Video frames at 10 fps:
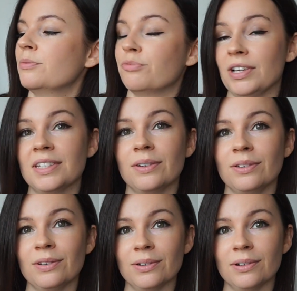press it
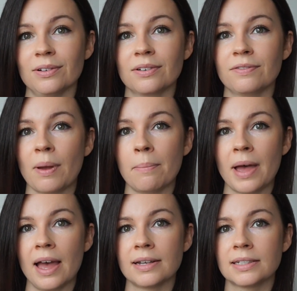on your thumb
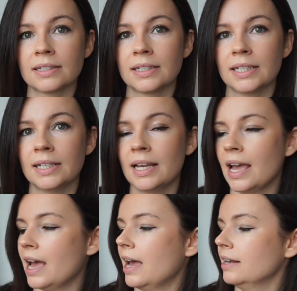pad
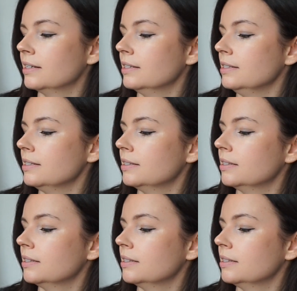and